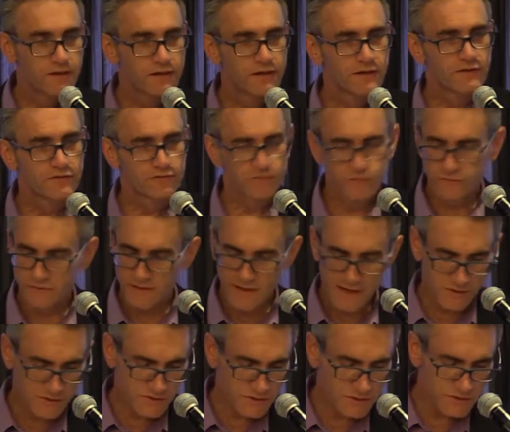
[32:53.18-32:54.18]
in the
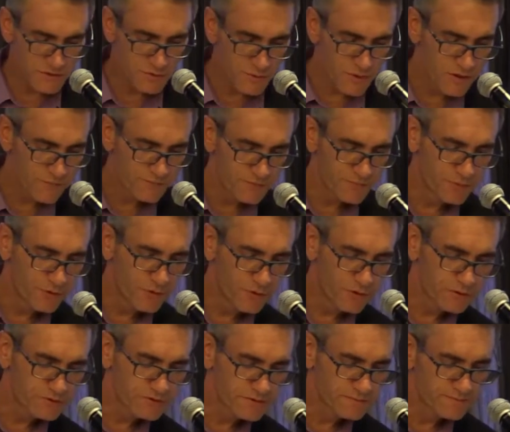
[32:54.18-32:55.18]
2012
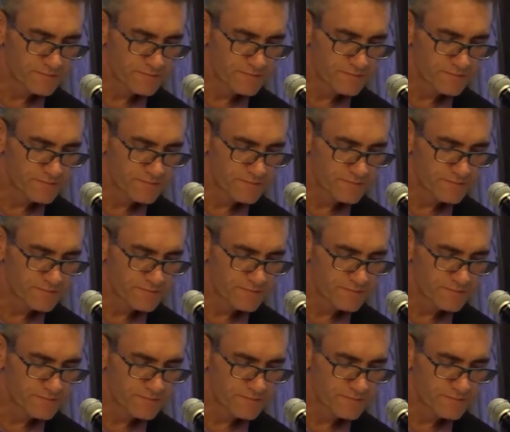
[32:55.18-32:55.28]
report,